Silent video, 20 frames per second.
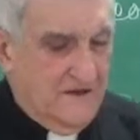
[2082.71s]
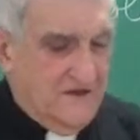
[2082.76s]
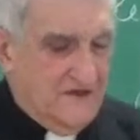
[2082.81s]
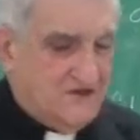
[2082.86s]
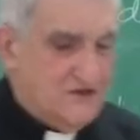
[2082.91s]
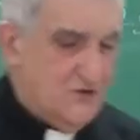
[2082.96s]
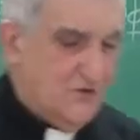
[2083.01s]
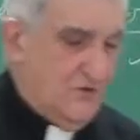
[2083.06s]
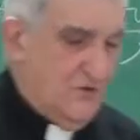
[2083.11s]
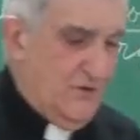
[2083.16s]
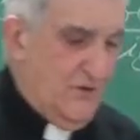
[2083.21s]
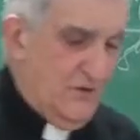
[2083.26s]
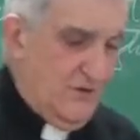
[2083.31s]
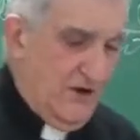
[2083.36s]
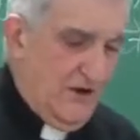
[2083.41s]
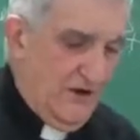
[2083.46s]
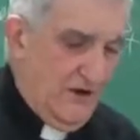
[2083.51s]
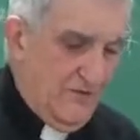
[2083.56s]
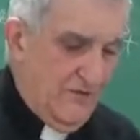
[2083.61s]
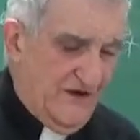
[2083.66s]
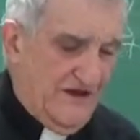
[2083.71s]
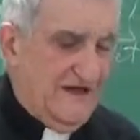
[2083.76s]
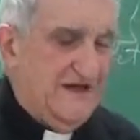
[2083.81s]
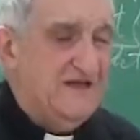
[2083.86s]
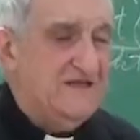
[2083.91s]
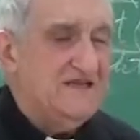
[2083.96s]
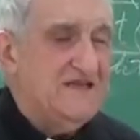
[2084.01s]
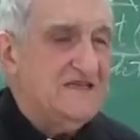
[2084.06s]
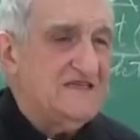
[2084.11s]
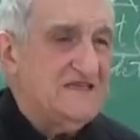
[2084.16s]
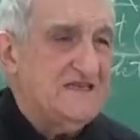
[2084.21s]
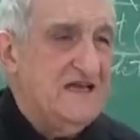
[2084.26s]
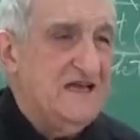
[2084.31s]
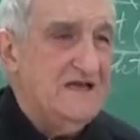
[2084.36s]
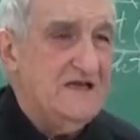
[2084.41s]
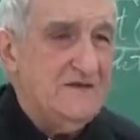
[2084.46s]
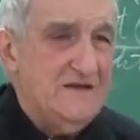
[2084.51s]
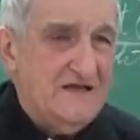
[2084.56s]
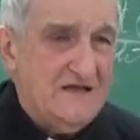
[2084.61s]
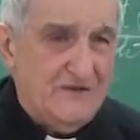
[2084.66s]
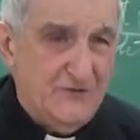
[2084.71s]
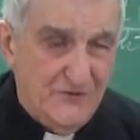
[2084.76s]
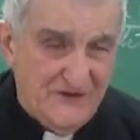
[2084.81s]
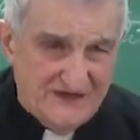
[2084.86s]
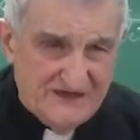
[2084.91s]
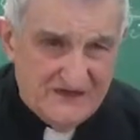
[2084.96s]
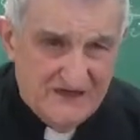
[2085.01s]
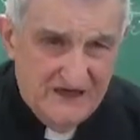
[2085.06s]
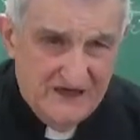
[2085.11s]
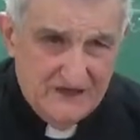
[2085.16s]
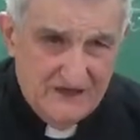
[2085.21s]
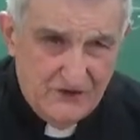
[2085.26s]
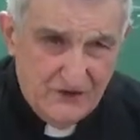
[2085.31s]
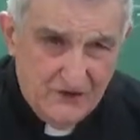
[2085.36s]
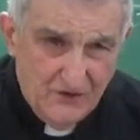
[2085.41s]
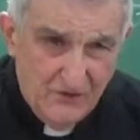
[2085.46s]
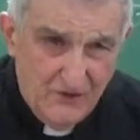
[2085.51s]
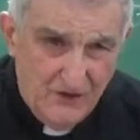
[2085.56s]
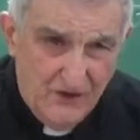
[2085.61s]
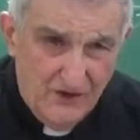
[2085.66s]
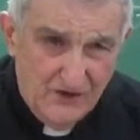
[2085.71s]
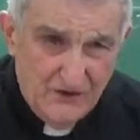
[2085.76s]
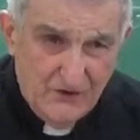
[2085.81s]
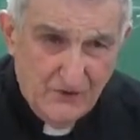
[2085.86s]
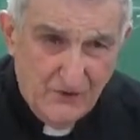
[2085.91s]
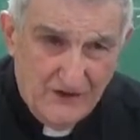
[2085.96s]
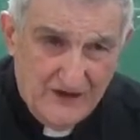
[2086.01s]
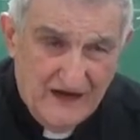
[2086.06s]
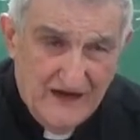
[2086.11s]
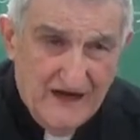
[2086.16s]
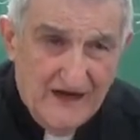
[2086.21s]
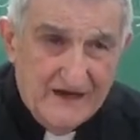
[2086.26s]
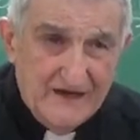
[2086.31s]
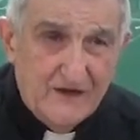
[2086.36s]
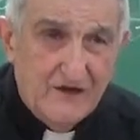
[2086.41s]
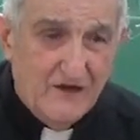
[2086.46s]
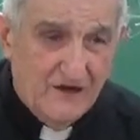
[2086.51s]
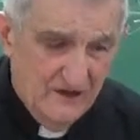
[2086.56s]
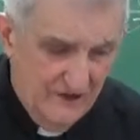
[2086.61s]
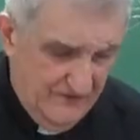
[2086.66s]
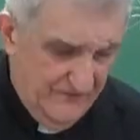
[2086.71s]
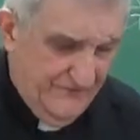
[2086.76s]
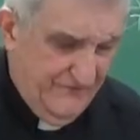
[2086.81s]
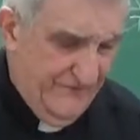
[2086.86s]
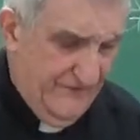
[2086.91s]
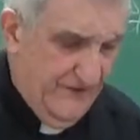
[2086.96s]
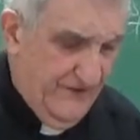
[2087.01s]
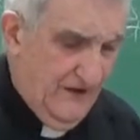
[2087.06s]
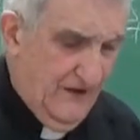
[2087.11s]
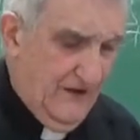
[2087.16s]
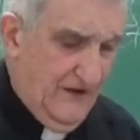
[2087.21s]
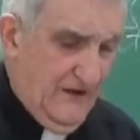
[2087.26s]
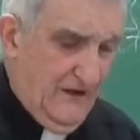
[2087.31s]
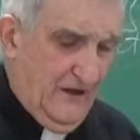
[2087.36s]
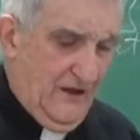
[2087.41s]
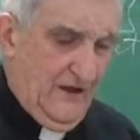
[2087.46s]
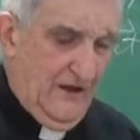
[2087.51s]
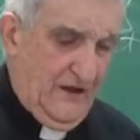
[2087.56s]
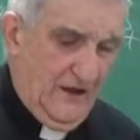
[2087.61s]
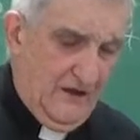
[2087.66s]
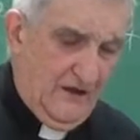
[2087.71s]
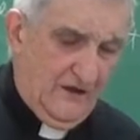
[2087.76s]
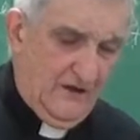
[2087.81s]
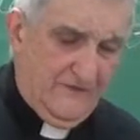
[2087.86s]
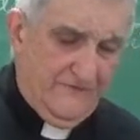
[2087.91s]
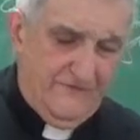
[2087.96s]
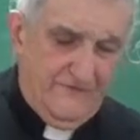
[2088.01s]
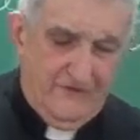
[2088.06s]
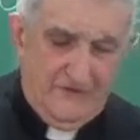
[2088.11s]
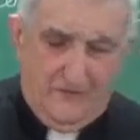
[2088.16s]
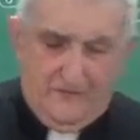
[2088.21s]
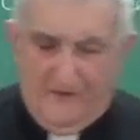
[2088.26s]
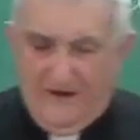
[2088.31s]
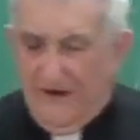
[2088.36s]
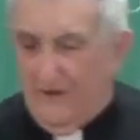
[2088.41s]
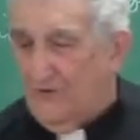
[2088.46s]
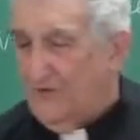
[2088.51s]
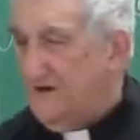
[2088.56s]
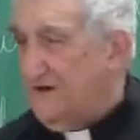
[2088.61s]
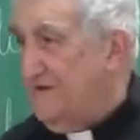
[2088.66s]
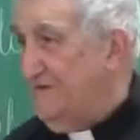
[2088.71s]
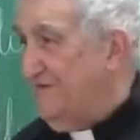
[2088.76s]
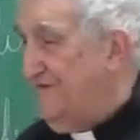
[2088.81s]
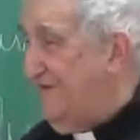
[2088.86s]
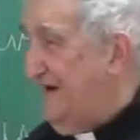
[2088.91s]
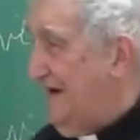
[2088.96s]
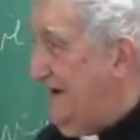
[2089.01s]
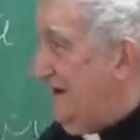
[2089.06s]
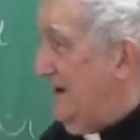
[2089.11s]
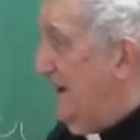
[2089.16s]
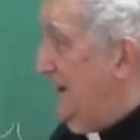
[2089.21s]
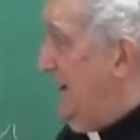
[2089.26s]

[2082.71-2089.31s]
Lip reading: So we can distinguish now two kinds of power. In fact,